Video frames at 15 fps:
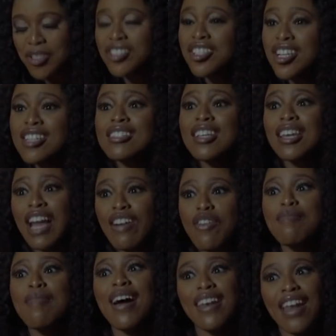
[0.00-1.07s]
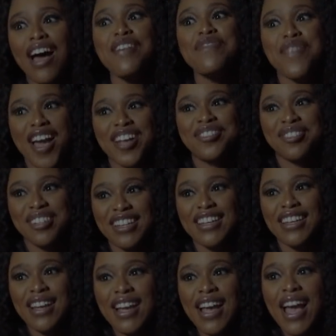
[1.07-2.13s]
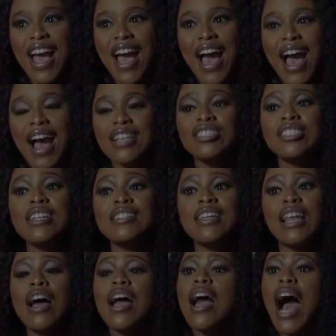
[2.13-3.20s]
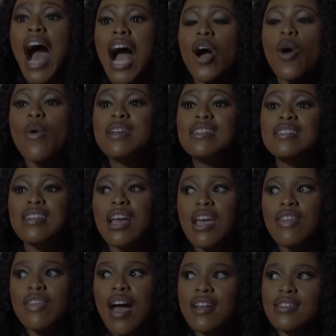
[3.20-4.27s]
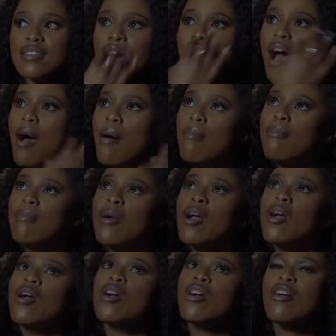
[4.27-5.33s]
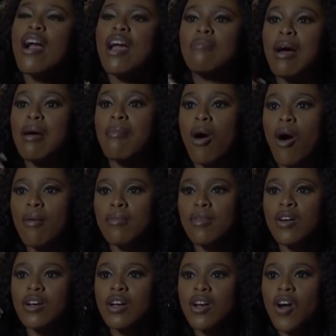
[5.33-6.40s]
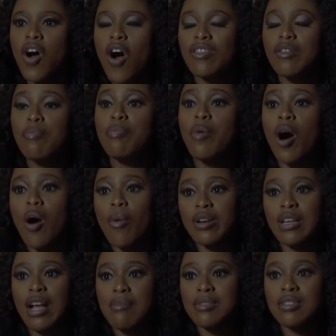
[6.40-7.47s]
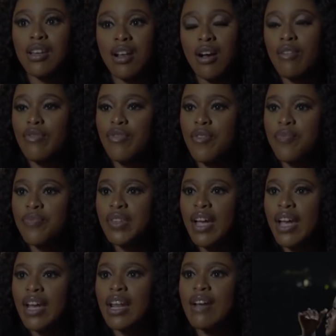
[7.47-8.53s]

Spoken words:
she's the love of my life, actually. I always say that her and my mom are the bar when it comes to love. And